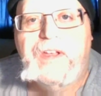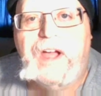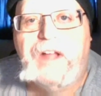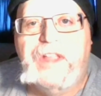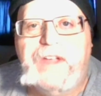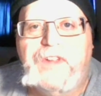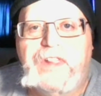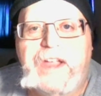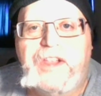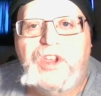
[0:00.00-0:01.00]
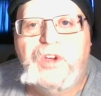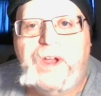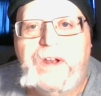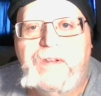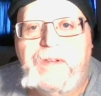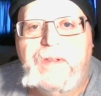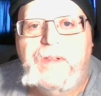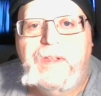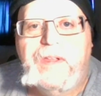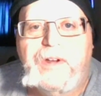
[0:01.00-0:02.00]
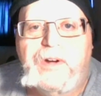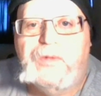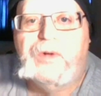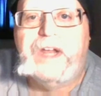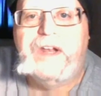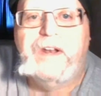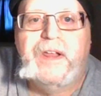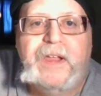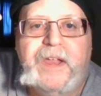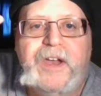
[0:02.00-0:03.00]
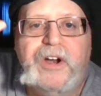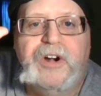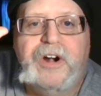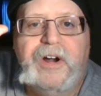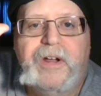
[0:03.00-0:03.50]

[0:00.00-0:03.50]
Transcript: I'll leave a link to it right here.